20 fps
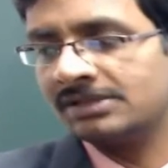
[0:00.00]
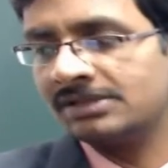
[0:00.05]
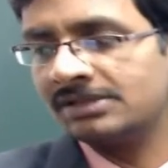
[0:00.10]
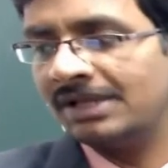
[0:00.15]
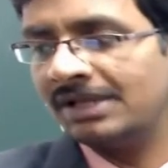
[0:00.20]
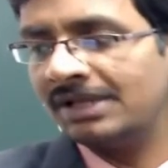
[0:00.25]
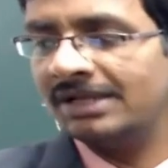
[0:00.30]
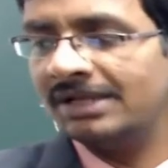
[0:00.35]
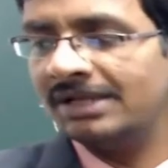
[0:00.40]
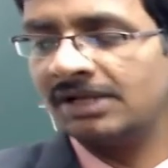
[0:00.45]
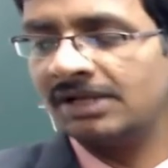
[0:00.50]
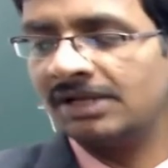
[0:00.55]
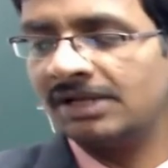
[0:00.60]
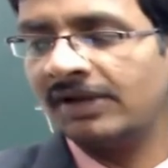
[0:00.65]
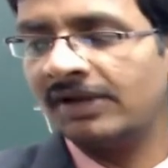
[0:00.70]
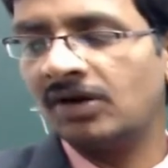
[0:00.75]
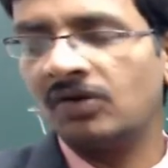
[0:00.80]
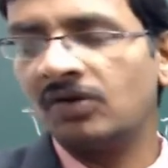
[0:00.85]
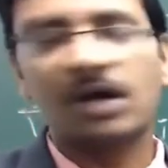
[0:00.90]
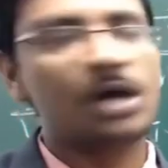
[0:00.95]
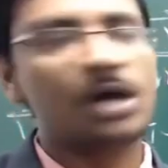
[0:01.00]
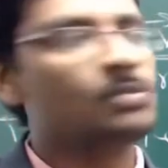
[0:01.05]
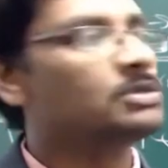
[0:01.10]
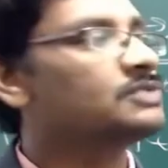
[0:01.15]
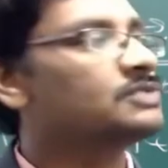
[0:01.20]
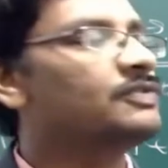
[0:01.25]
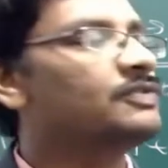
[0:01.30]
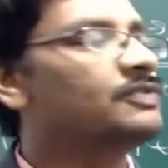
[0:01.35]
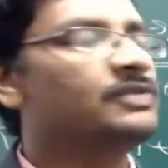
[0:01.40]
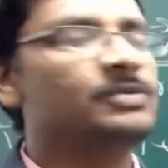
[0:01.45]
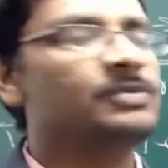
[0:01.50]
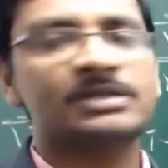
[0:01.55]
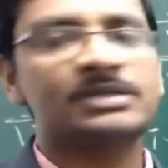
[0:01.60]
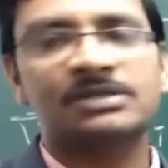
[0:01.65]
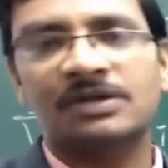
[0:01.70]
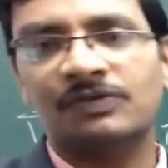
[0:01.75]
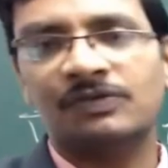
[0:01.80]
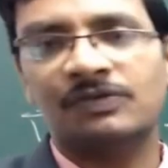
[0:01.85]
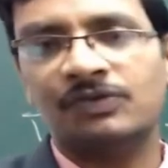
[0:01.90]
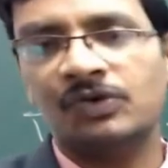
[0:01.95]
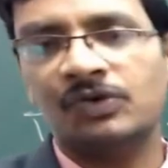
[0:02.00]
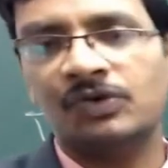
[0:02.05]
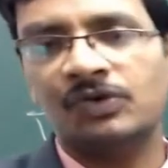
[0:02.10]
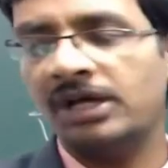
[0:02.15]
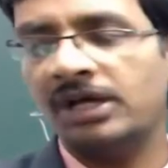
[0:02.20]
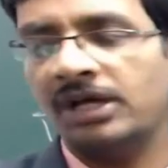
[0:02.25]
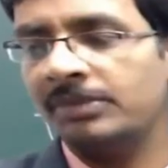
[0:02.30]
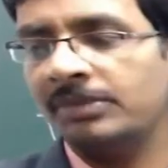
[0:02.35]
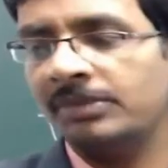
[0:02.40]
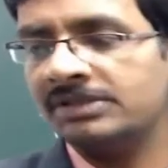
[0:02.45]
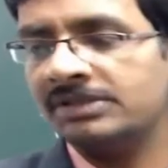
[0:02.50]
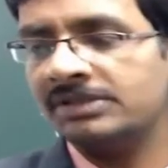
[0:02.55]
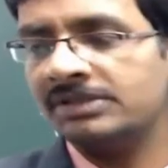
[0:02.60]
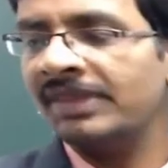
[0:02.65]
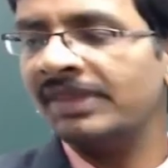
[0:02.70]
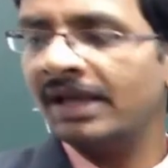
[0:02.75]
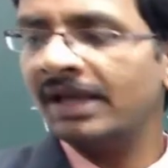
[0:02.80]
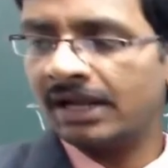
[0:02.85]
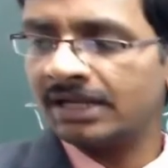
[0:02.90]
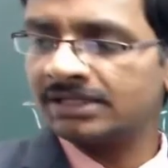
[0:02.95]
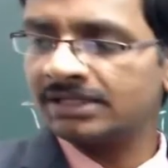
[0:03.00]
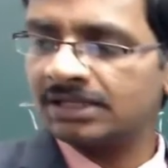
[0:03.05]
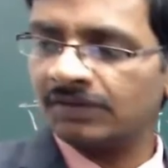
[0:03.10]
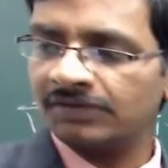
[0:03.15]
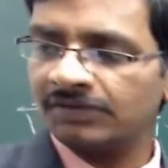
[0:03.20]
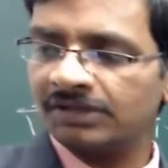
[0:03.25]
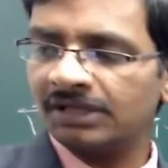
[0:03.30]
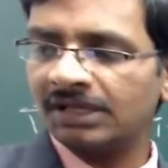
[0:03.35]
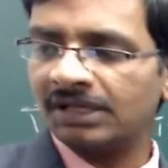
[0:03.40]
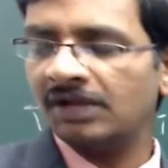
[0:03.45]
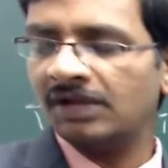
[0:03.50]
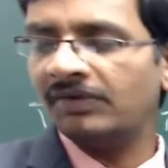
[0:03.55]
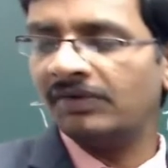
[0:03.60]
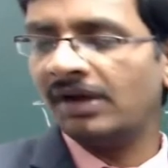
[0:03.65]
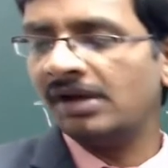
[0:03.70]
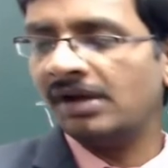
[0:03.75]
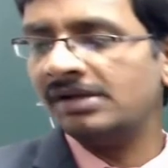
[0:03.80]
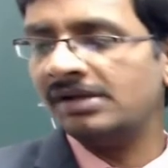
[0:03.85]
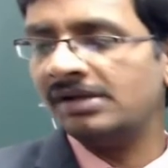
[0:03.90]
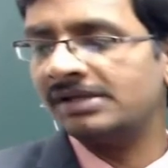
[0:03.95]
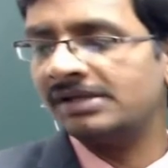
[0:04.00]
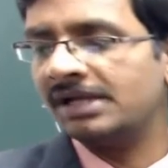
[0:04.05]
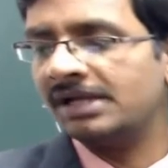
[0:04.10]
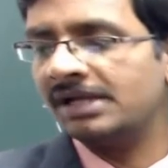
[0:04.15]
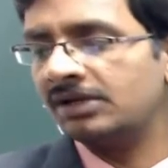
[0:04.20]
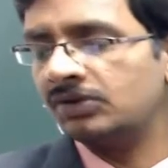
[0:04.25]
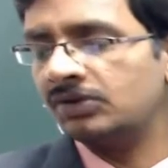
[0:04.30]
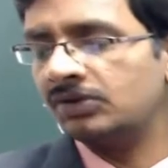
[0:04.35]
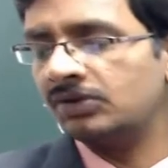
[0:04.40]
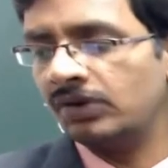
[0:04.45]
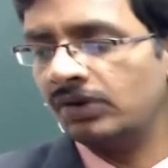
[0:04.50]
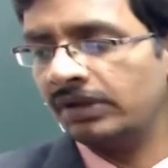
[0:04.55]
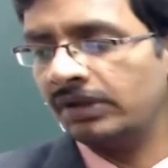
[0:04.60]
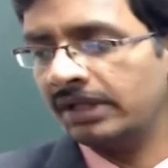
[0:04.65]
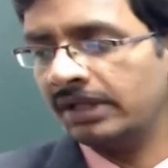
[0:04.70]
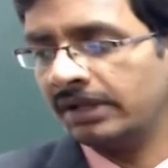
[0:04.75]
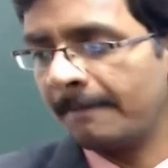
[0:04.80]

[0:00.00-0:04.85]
There itself I cover almost 50% of fluid dynamics. Rest of the thing anyway I will take it during there.